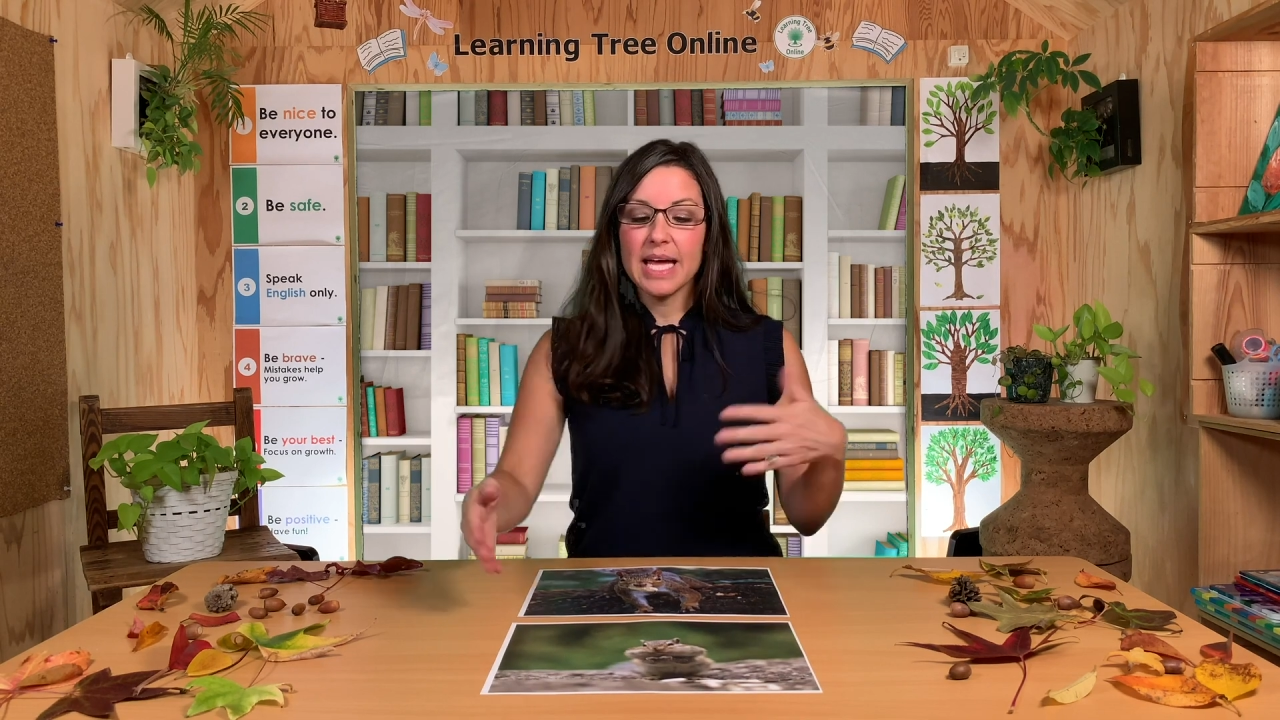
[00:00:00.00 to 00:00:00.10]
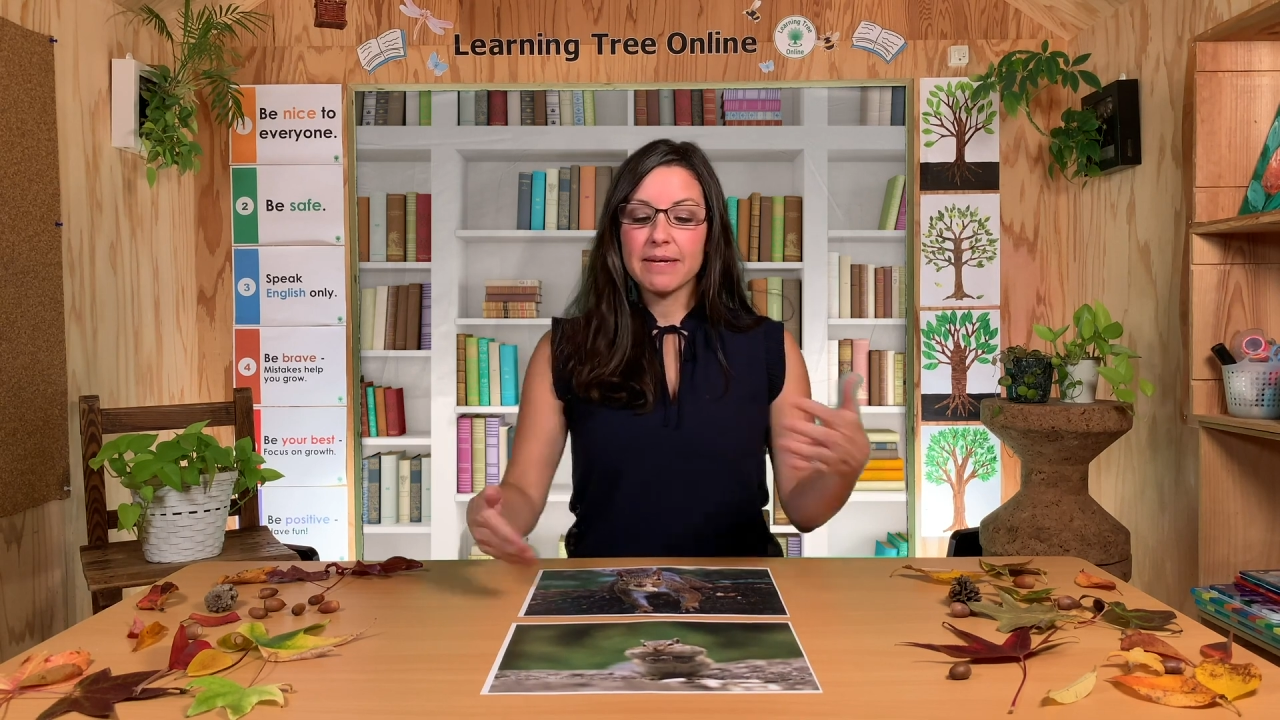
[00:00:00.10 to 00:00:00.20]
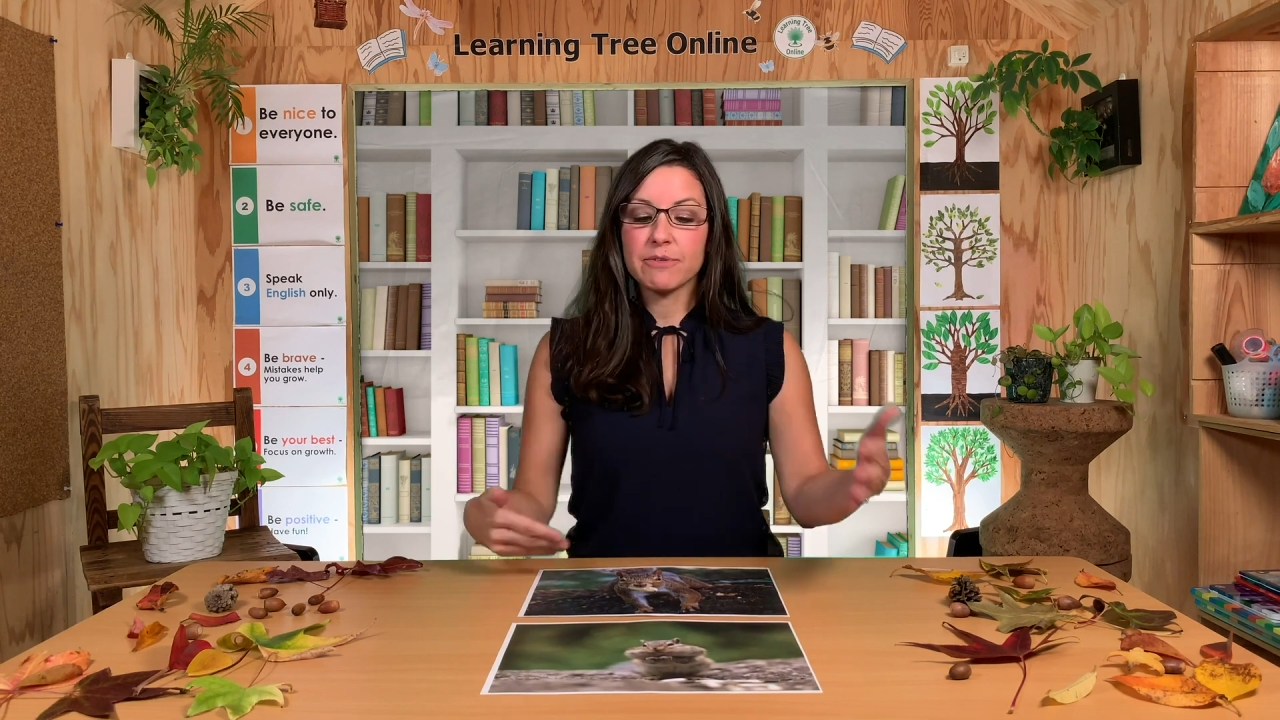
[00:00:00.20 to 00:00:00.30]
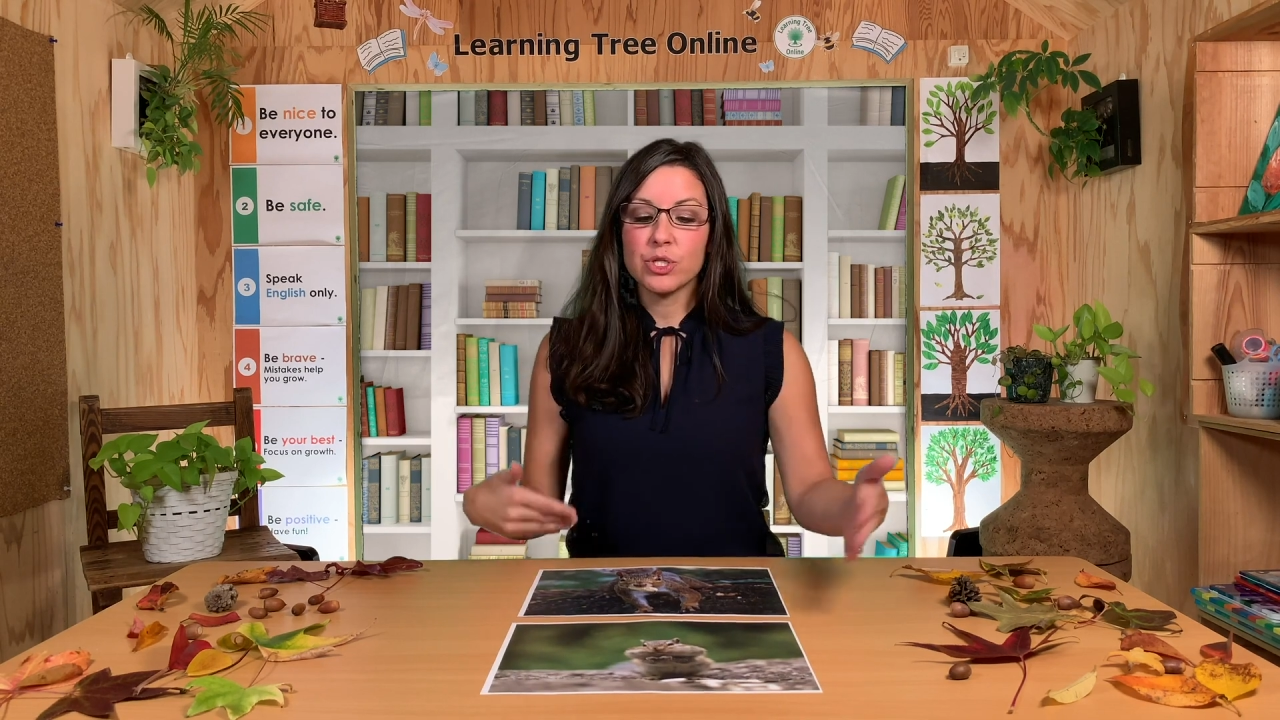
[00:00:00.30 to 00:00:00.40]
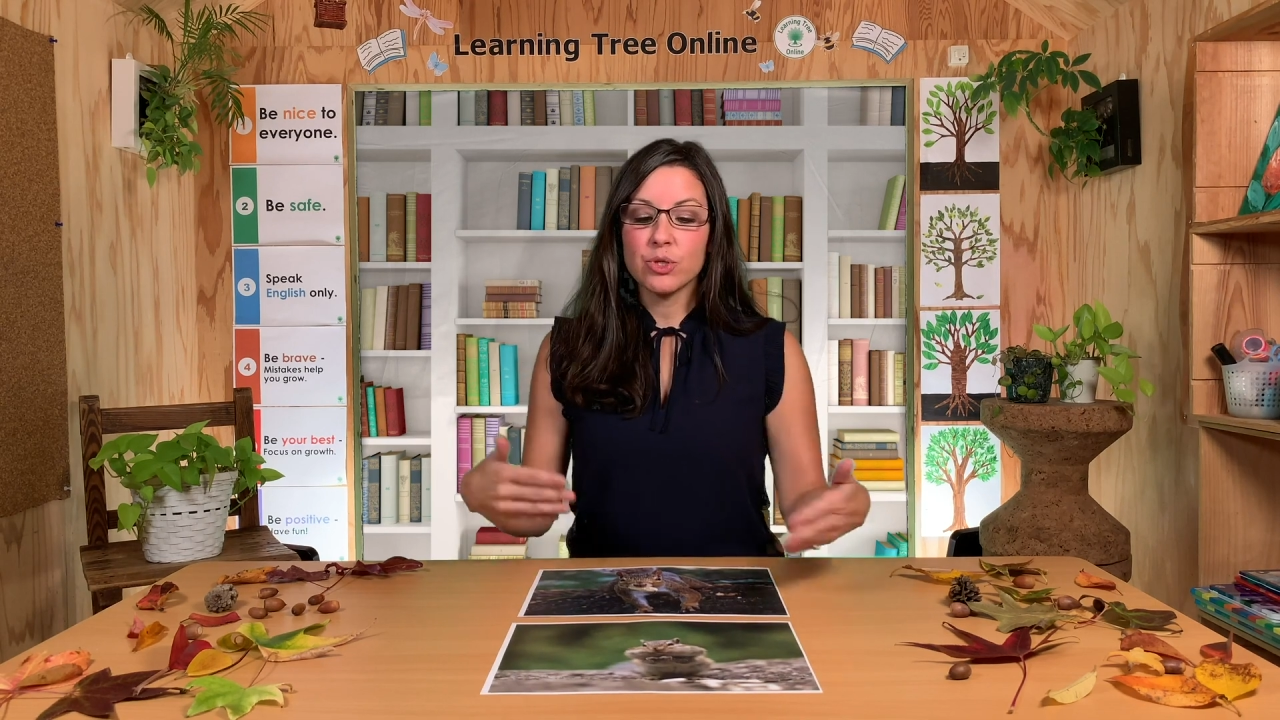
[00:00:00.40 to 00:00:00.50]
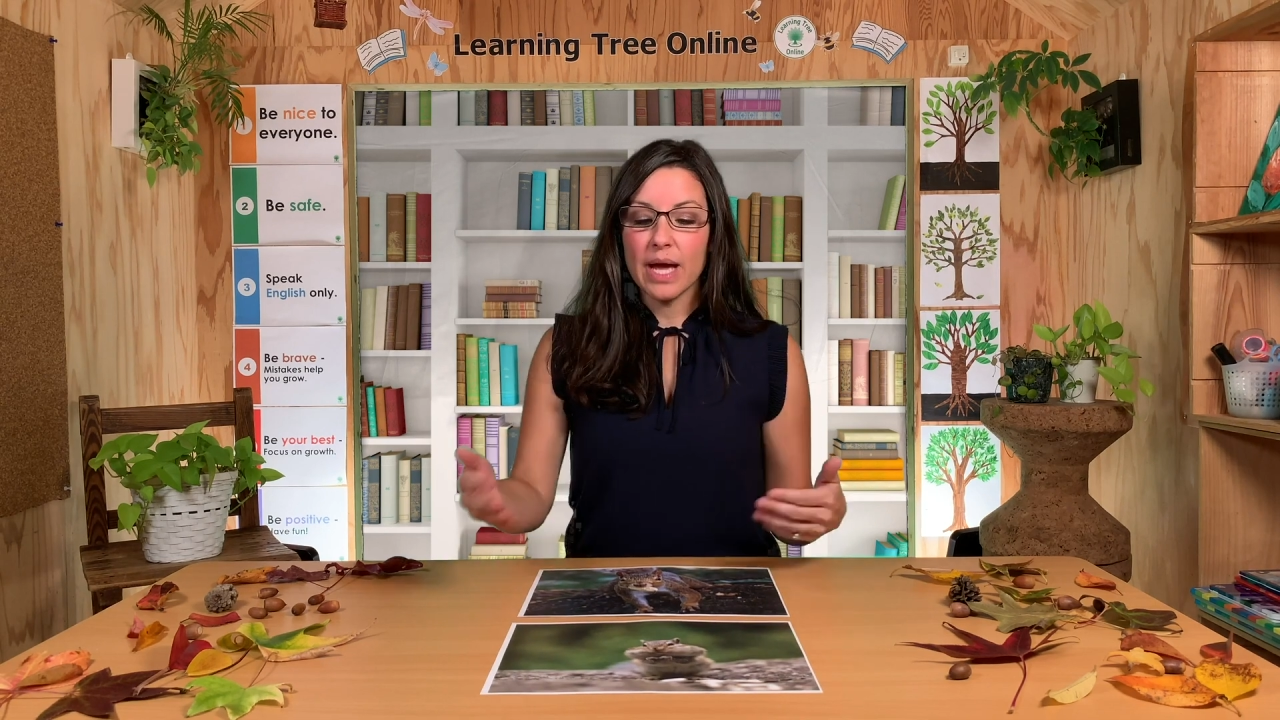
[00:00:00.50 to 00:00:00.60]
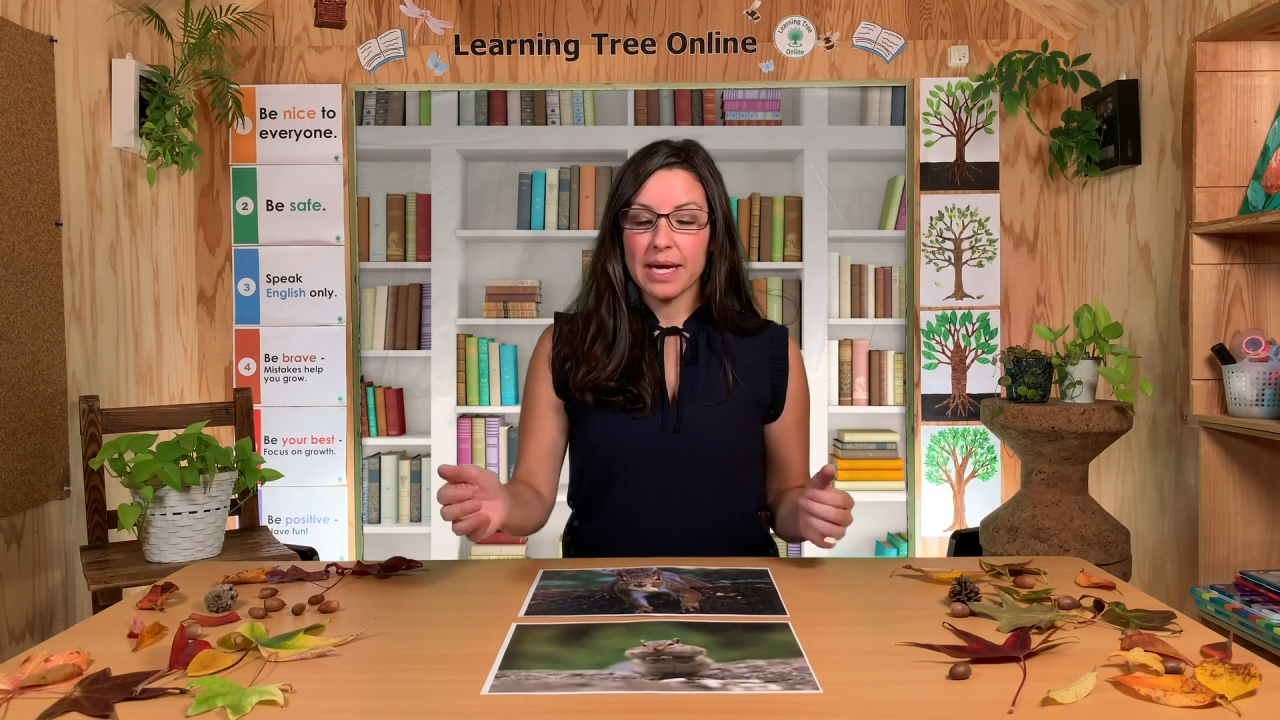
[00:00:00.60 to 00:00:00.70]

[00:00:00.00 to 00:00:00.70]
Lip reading: have two